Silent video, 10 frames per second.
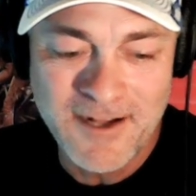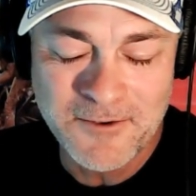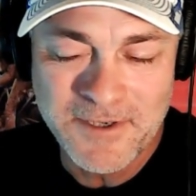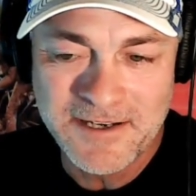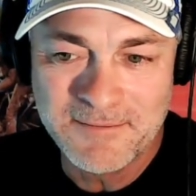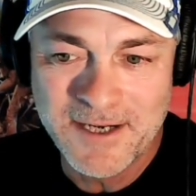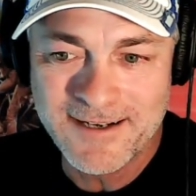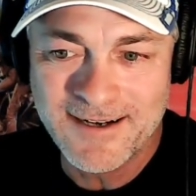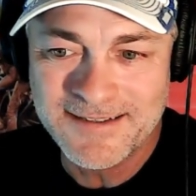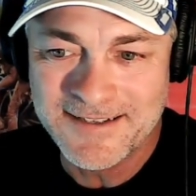follow any of my
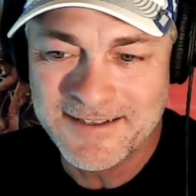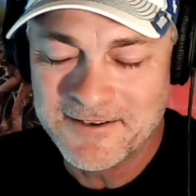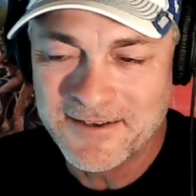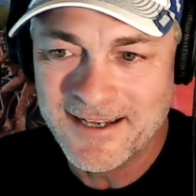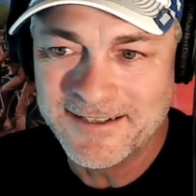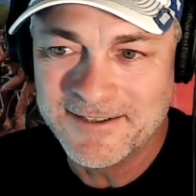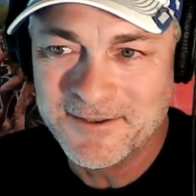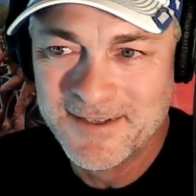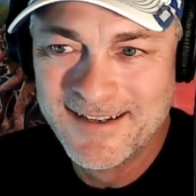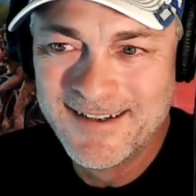content online,
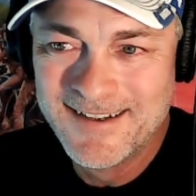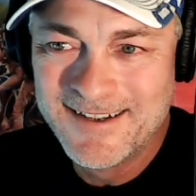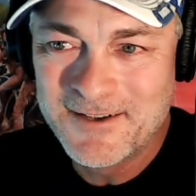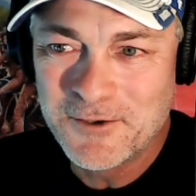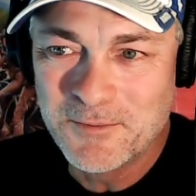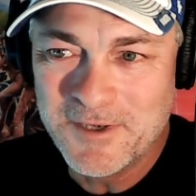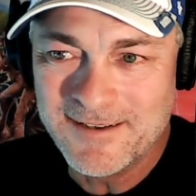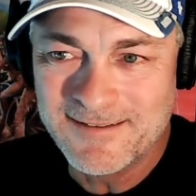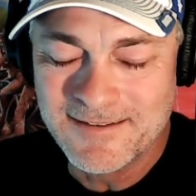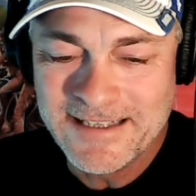you'll
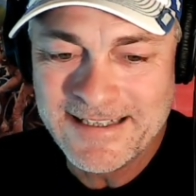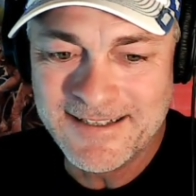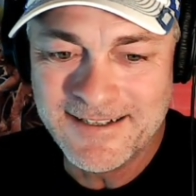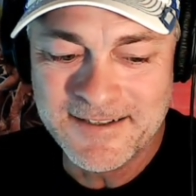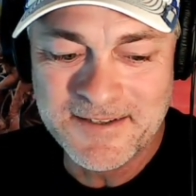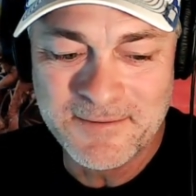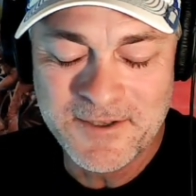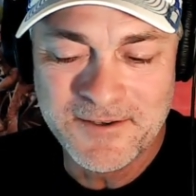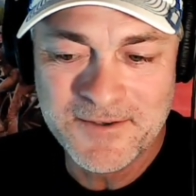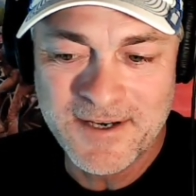be linked into some
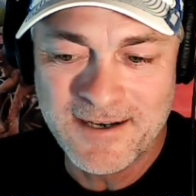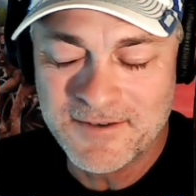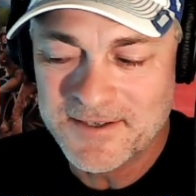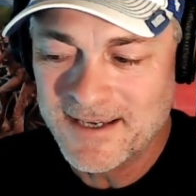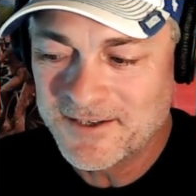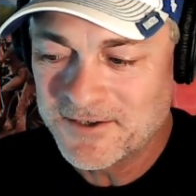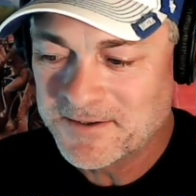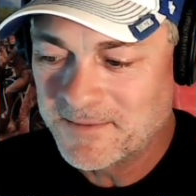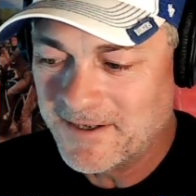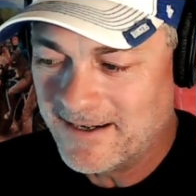of those
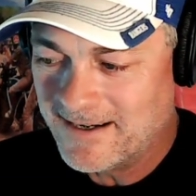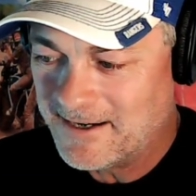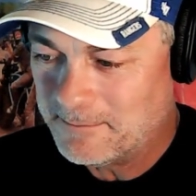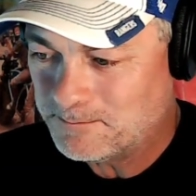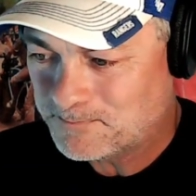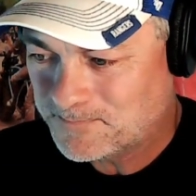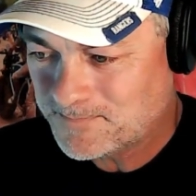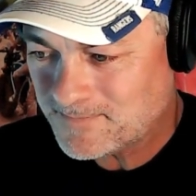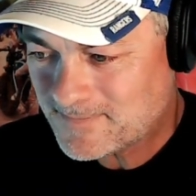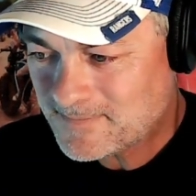conversations. But
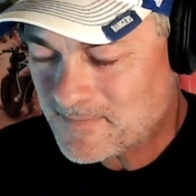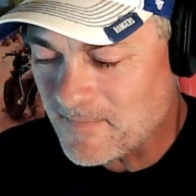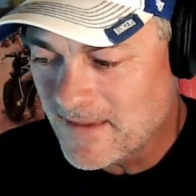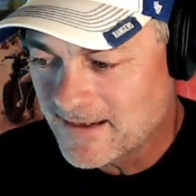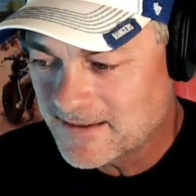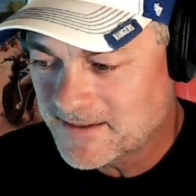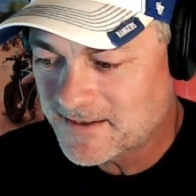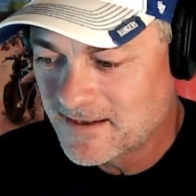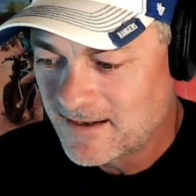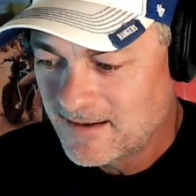
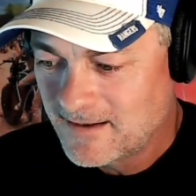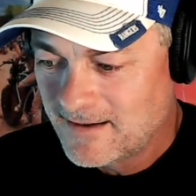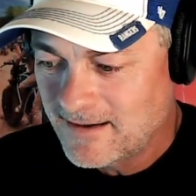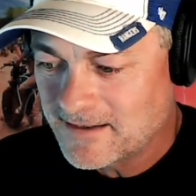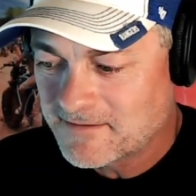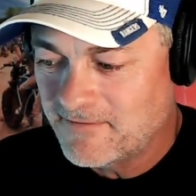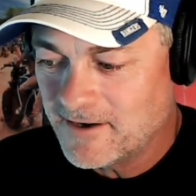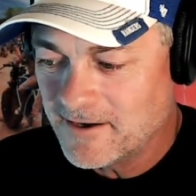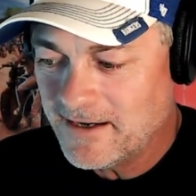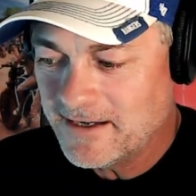it's it's
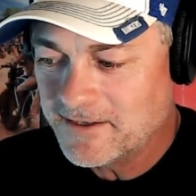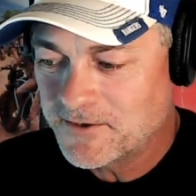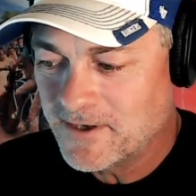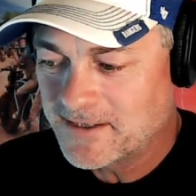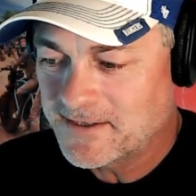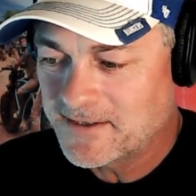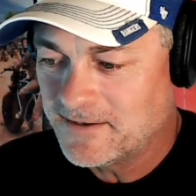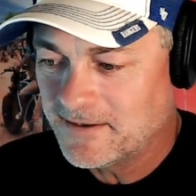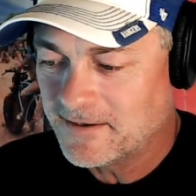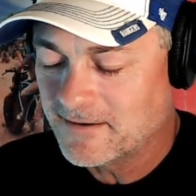very
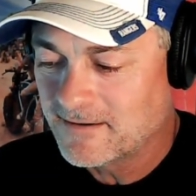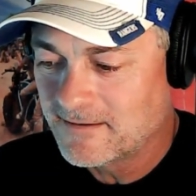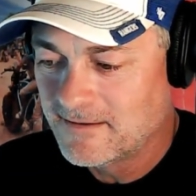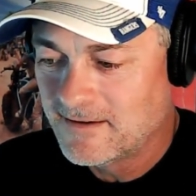interesting